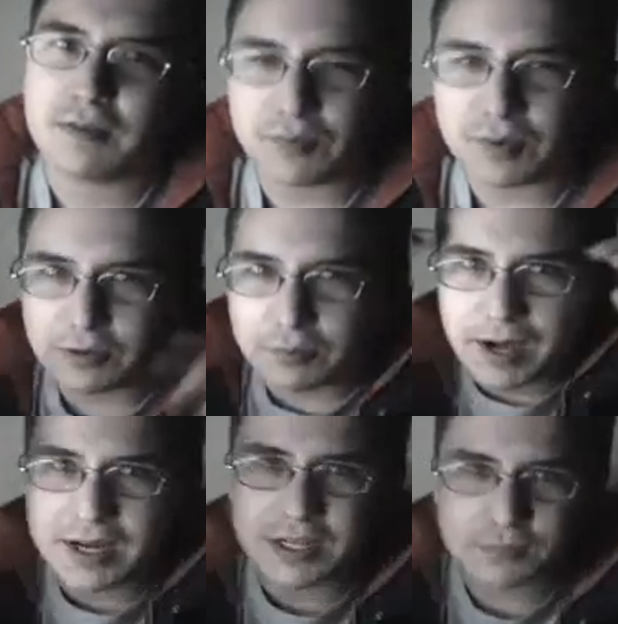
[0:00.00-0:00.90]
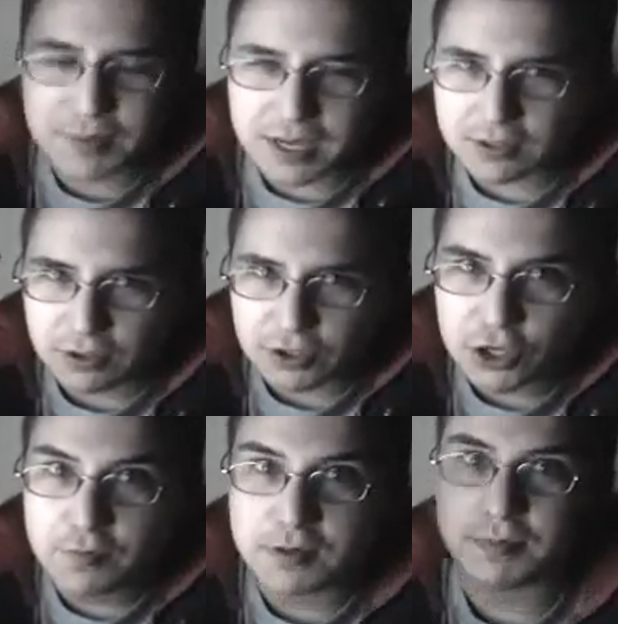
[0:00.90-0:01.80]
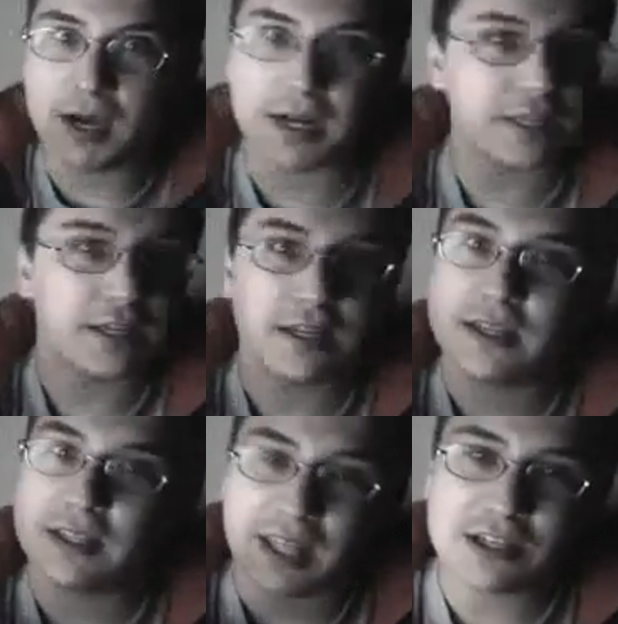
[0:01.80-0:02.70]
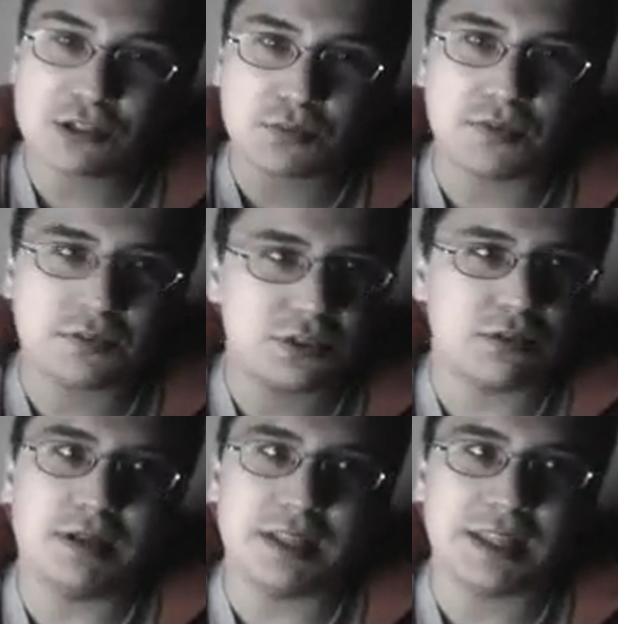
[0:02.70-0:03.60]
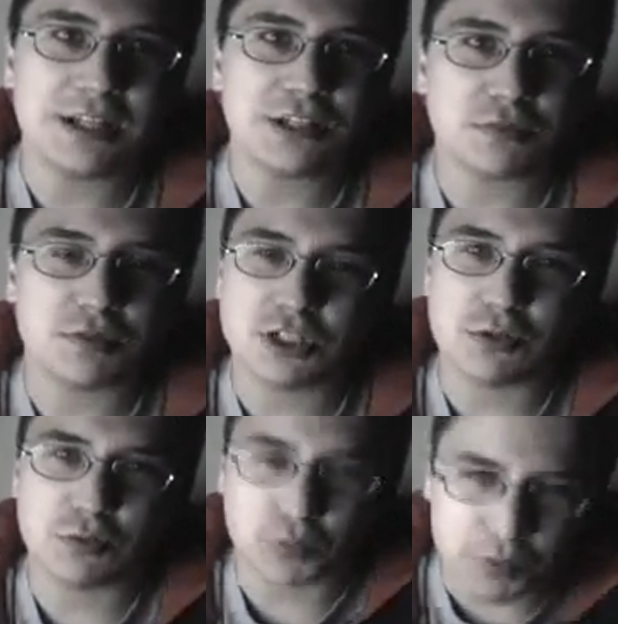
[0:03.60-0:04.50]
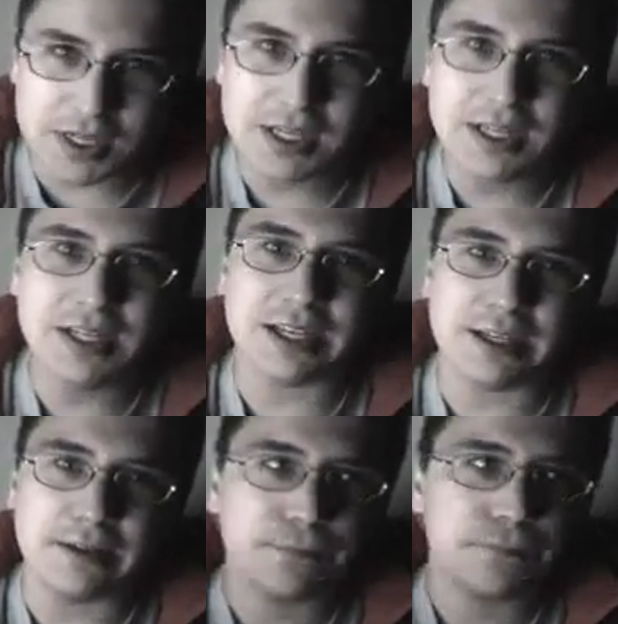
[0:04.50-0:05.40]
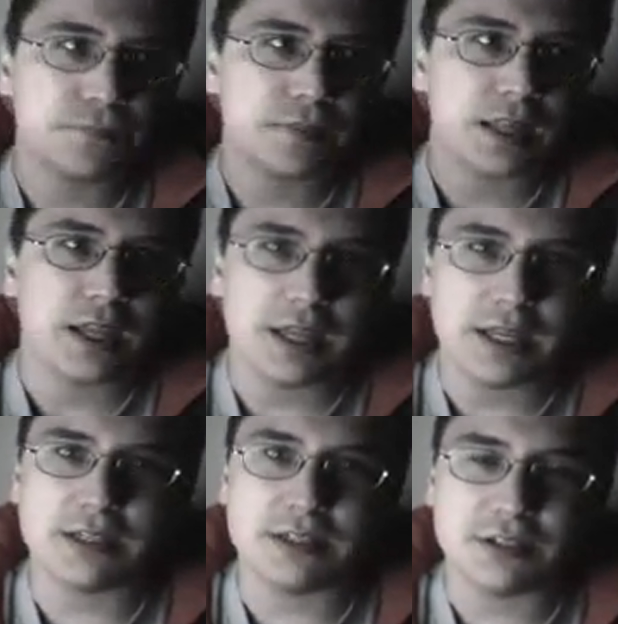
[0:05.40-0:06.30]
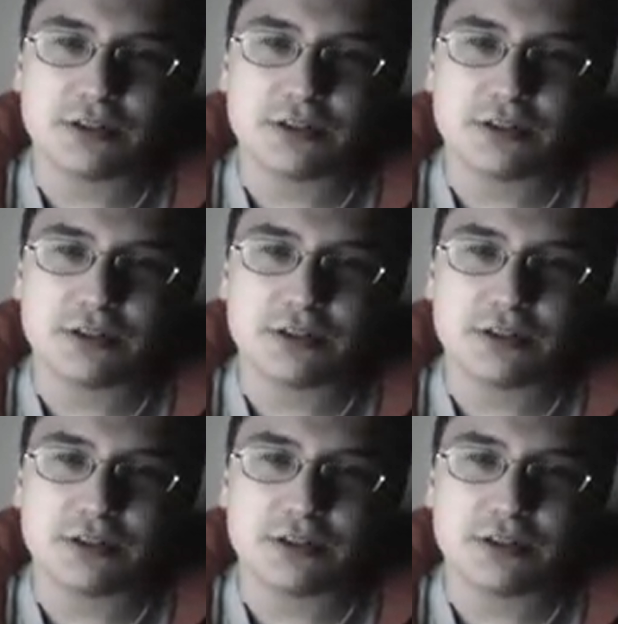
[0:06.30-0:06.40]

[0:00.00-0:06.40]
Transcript: when her mind is back in her human body, that's, to me, that's when she really is,